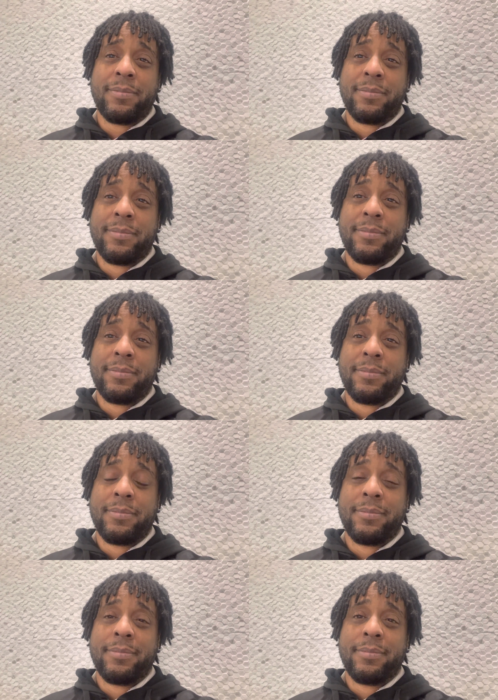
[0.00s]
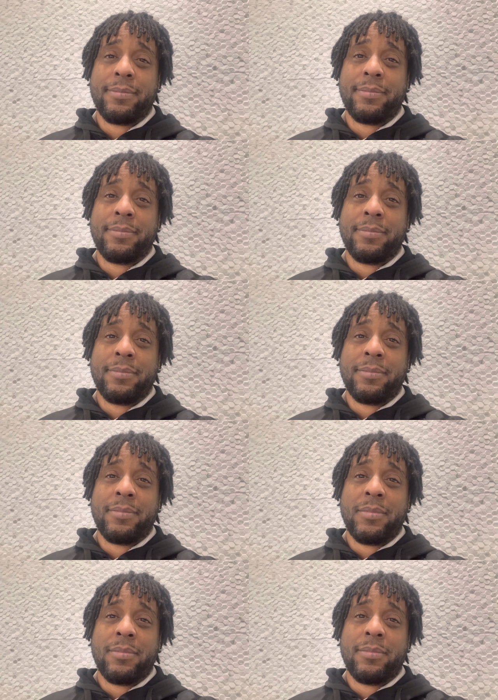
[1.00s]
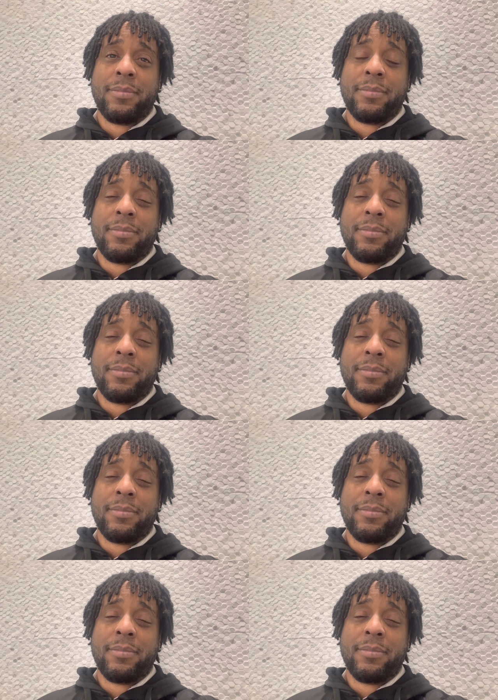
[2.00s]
[no speech]